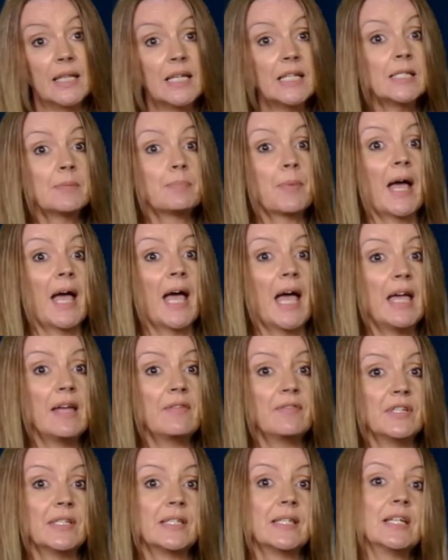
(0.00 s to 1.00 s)
These
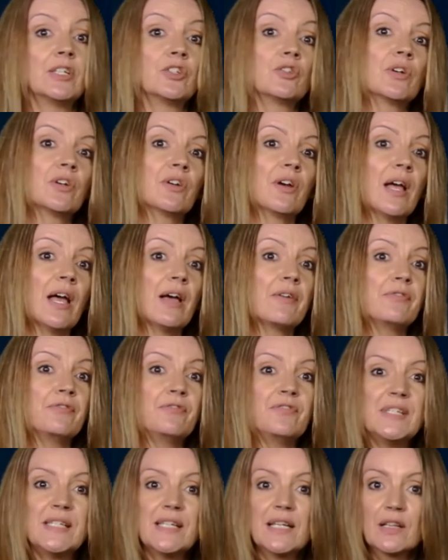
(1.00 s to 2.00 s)
behaviours then trigger a
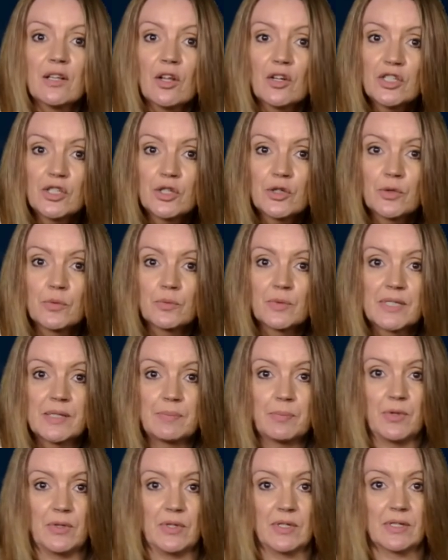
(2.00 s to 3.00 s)
physiological
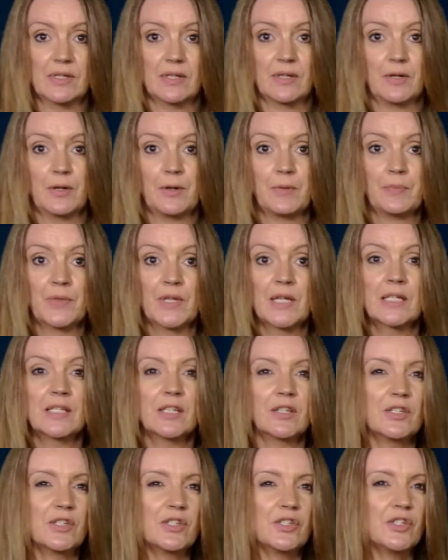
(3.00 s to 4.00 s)
response.
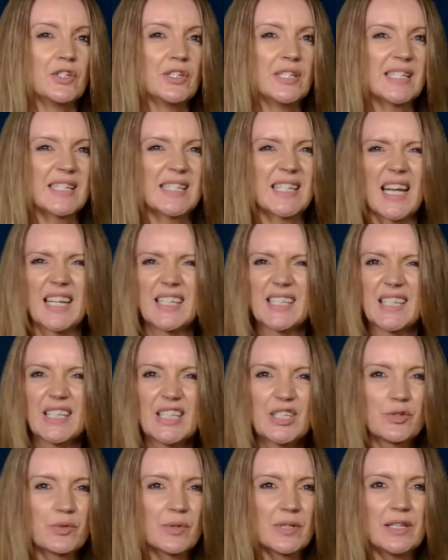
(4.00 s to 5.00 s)
So the students start to
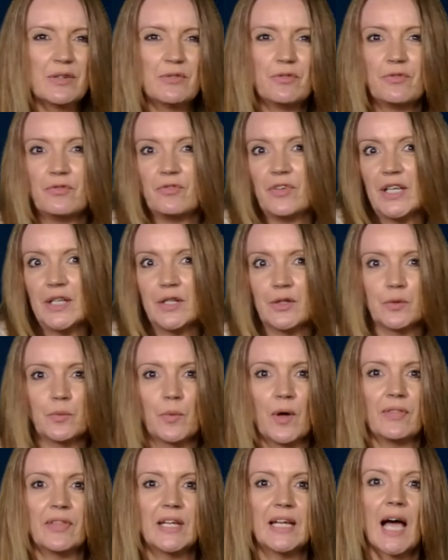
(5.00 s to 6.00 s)
literally feel
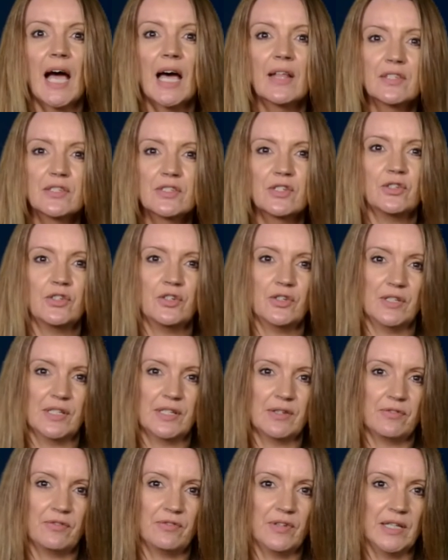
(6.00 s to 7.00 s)
what the other
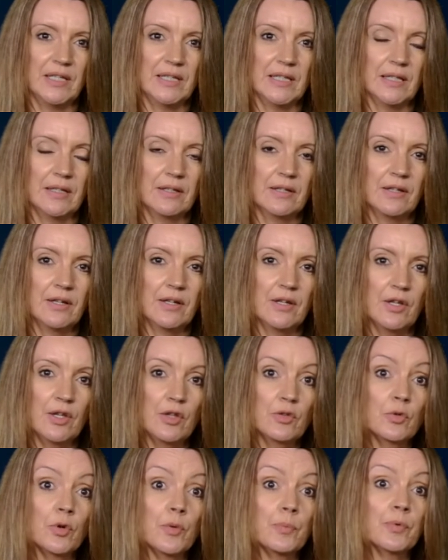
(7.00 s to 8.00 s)
students are feeling
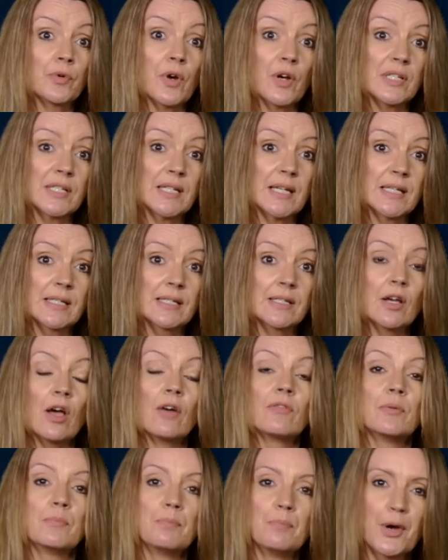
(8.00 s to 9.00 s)
through a process
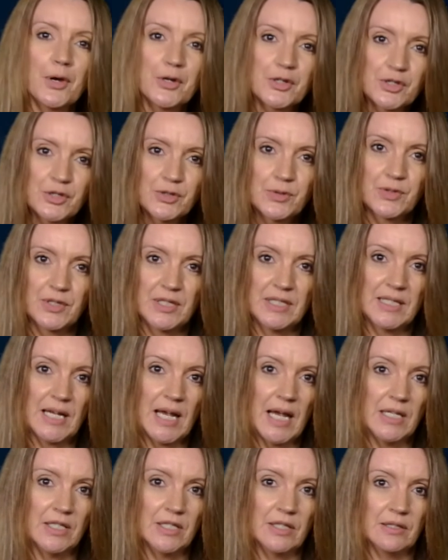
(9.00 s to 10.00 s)
of emotional
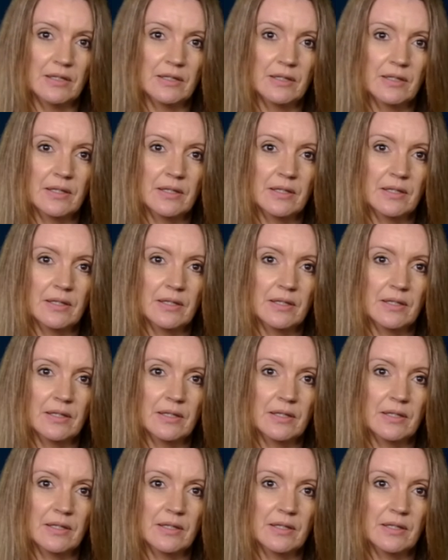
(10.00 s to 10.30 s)
contagion,